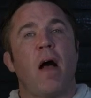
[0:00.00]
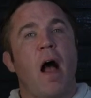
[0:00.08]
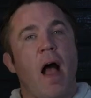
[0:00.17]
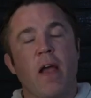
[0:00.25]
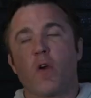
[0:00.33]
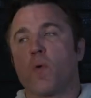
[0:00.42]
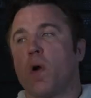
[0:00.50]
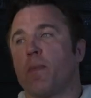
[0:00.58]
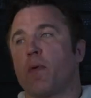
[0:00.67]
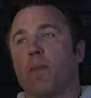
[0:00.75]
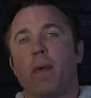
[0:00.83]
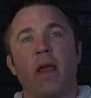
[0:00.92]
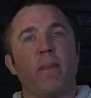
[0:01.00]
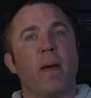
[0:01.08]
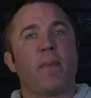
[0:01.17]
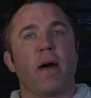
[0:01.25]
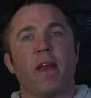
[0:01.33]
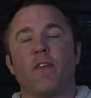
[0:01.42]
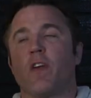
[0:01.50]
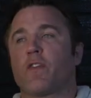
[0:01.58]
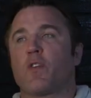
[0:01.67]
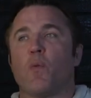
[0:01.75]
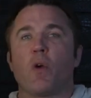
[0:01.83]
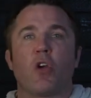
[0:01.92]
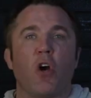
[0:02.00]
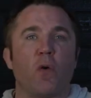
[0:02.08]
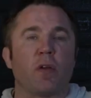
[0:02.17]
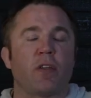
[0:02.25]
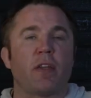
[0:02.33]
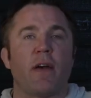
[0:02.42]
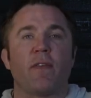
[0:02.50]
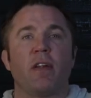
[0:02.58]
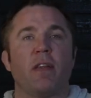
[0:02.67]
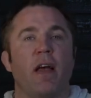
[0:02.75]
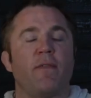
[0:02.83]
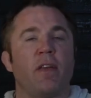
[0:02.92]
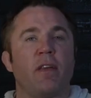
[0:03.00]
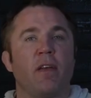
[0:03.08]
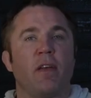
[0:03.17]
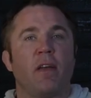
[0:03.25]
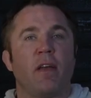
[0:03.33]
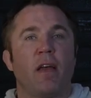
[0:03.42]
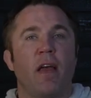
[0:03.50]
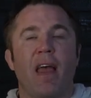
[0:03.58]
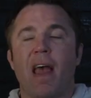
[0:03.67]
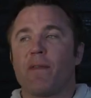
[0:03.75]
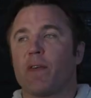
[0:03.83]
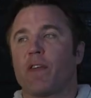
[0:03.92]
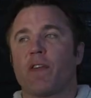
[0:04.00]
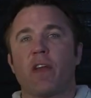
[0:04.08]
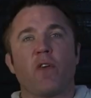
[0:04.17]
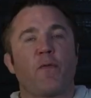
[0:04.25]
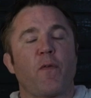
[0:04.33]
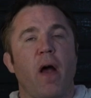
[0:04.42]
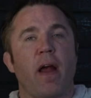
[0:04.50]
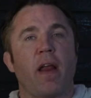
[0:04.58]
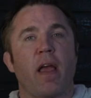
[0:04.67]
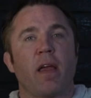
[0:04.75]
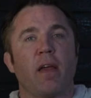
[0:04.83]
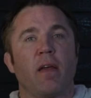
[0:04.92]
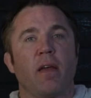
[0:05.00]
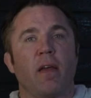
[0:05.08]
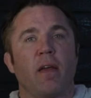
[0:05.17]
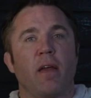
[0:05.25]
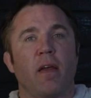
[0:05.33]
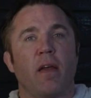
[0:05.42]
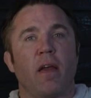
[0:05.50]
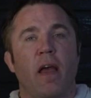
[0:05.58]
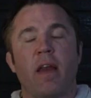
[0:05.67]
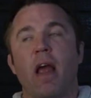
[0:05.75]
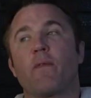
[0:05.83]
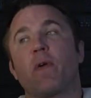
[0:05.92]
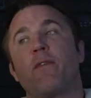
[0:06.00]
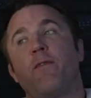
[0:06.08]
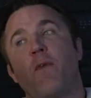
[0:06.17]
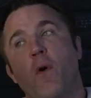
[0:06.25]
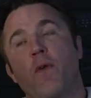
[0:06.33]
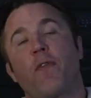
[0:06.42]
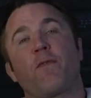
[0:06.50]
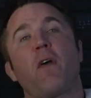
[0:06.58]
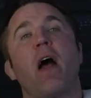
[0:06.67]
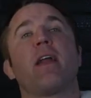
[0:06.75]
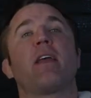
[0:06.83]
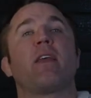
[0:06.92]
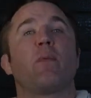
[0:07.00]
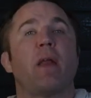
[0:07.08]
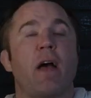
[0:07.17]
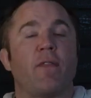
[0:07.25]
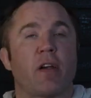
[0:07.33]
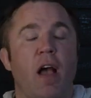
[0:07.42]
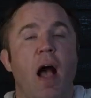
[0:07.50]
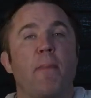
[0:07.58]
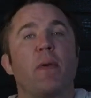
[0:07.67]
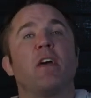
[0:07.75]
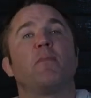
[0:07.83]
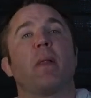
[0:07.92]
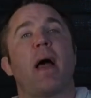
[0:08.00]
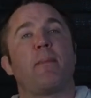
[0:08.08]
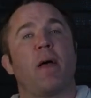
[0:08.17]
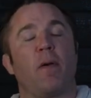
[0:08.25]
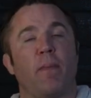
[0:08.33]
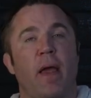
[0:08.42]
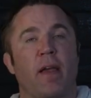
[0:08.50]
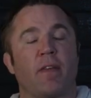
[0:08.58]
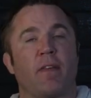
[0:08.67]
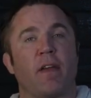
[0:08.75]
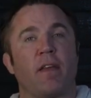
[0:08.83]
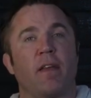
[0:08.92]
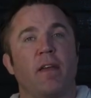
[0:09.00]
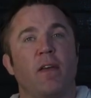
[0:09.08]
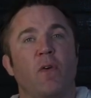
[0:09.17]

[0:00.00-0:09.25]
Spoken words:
I grew up where me and my buddy Justin would go to 7-Eleven every single Friday, and every fourth Friday they would have a copy of Black Belt Magazine.